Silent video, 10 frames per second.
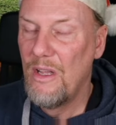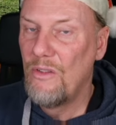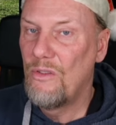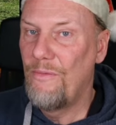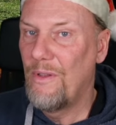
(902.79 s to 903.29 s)

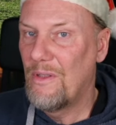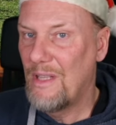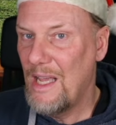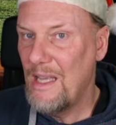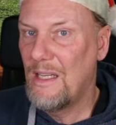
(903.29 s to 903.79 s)
So if you
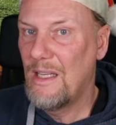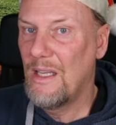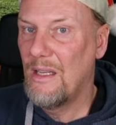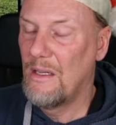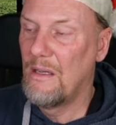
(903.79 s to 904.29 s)

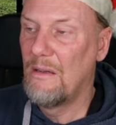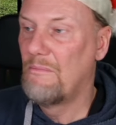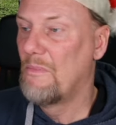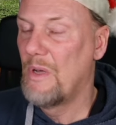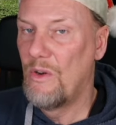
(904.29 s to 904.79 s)
take
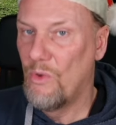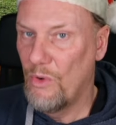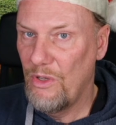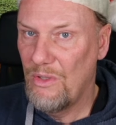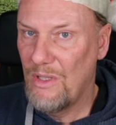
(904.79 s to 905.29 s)
an
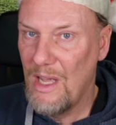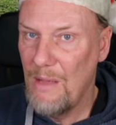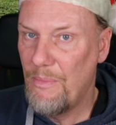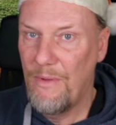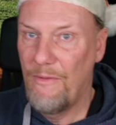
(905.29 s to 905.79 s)
audio
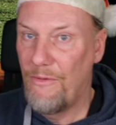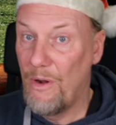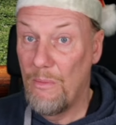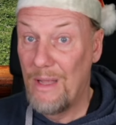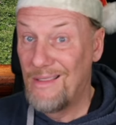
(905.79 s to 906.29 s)
tape
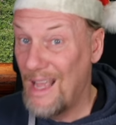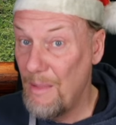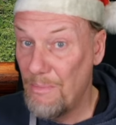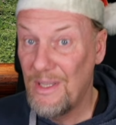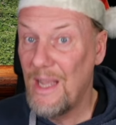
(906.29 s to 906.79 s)
from a
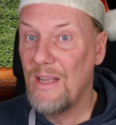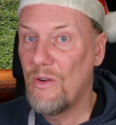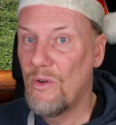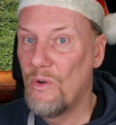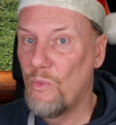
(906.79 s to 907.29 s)
tape deck
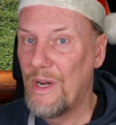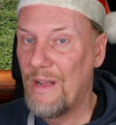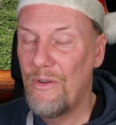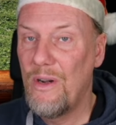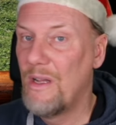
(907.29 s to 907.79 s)
or
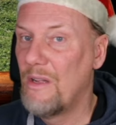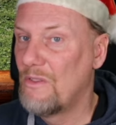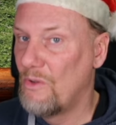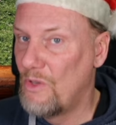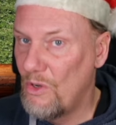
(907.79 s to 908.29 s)
whatever,
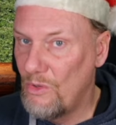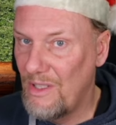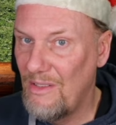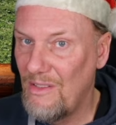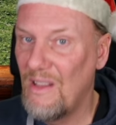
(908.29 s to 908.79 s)
so no
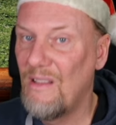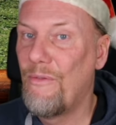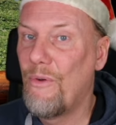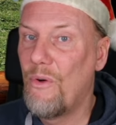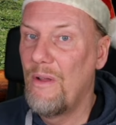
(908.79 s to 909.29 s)

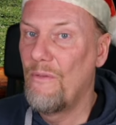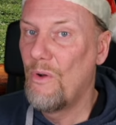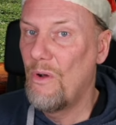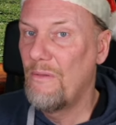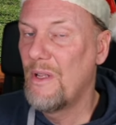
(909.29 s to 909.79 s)
C64
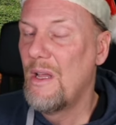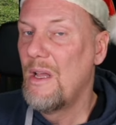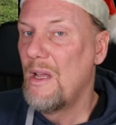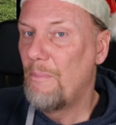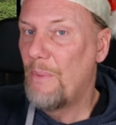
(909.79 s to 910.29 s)
involved,
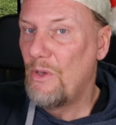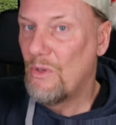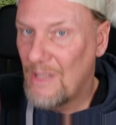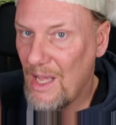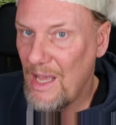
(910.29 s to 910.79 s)
but you
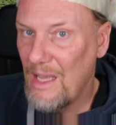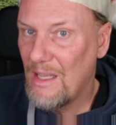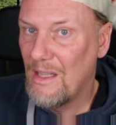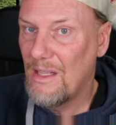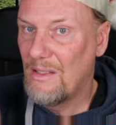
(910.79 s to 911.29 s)

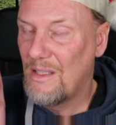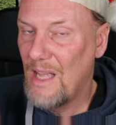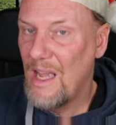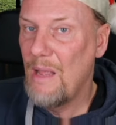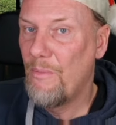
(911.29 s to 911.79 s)
take the
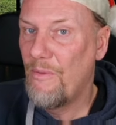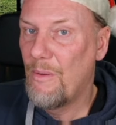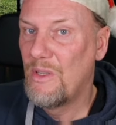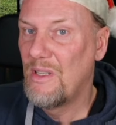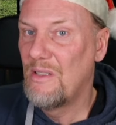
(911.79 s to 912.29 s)
tape
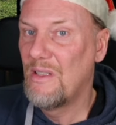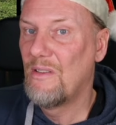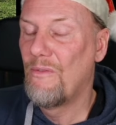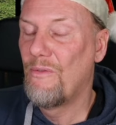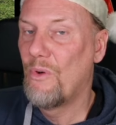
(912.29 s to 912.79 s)
from a
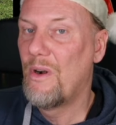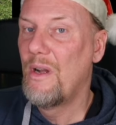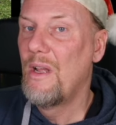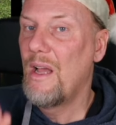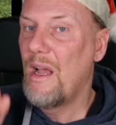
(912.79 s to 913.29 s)
C64
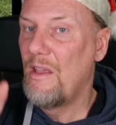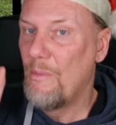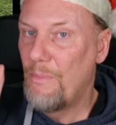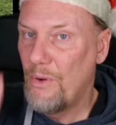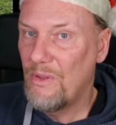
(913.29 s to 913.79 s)
and
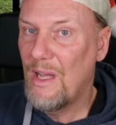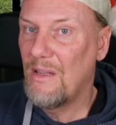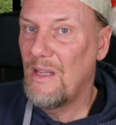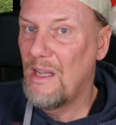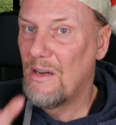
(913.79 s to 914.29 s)
you put
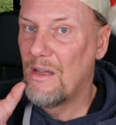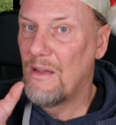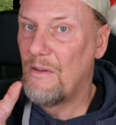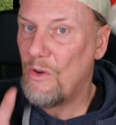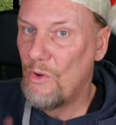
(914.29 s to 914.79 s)
that in
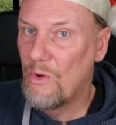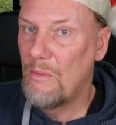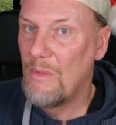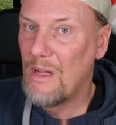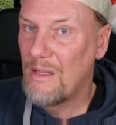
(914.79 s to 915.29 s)
a
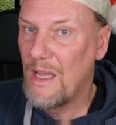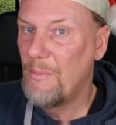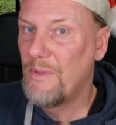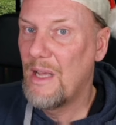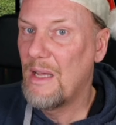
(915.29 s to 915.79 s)
normal
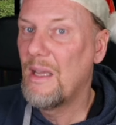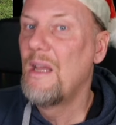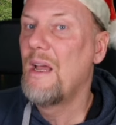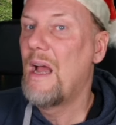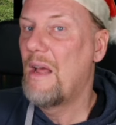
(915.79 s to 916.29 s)
tape deck,
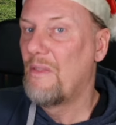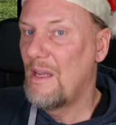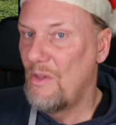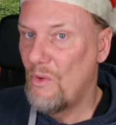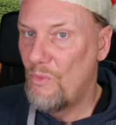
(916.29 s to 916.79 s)
and
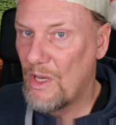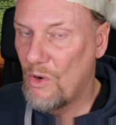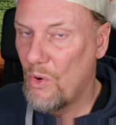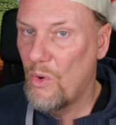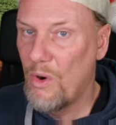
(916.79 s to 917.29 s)
then you
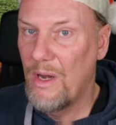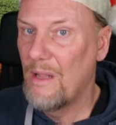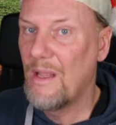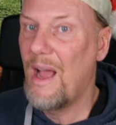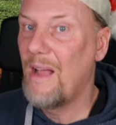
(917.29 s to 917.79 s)
record
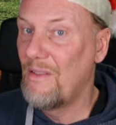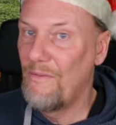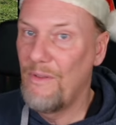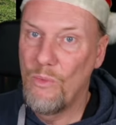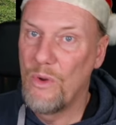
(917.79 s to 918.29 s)
it as
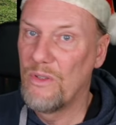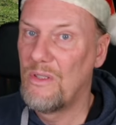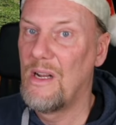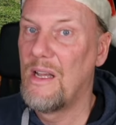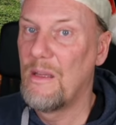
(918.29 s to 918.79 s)
if it
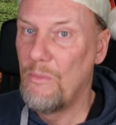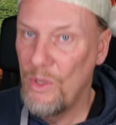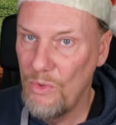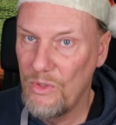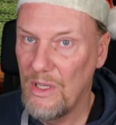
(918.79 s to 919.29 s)
was like
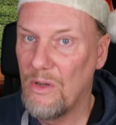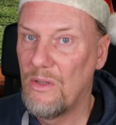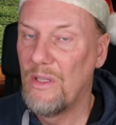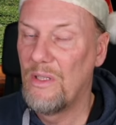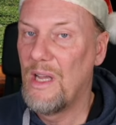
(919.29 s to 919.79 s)
music
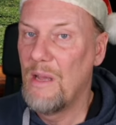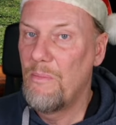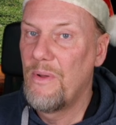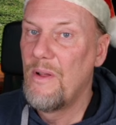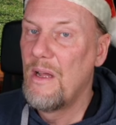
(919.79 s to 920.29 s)
on the tape.